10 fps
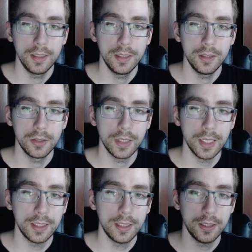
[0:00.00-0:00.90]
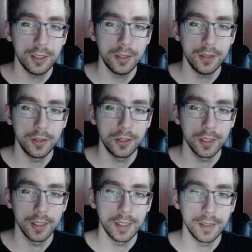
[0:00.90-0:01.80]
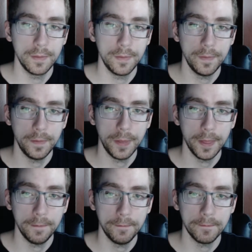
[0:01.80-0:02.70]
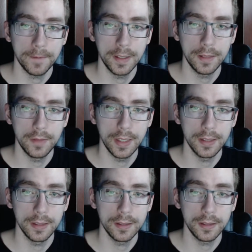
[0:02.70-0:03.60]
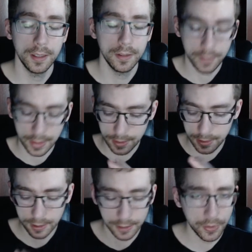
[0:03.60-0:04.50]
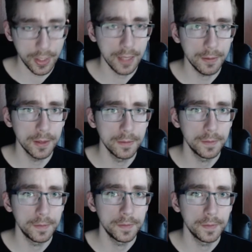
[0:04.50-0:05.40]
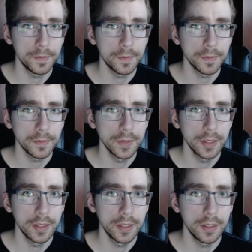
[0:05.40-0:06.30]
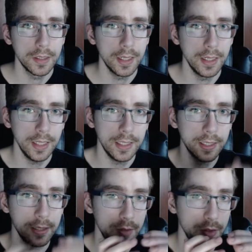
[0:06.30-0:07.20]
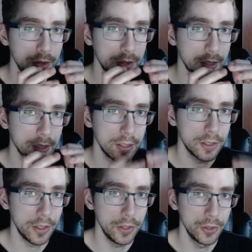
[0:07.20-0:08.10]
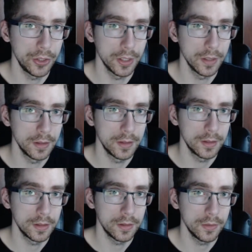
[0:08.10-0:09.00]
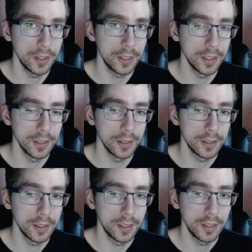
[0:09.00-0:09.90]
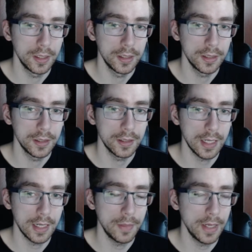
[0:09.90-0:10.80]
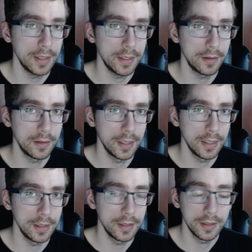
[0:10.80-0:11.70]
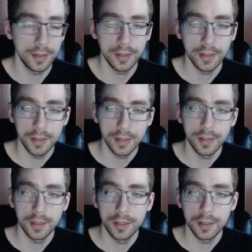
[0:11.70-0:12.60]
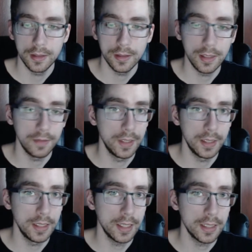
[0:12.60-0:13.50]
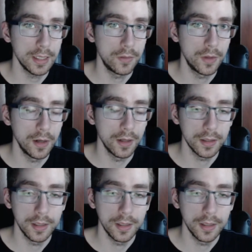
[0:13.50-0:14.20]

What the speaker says: So that's his solution, huh? Gun violence. Gun violence, the problem. And he's introducing the solution, which is combat NRA. They've done nothing wrong.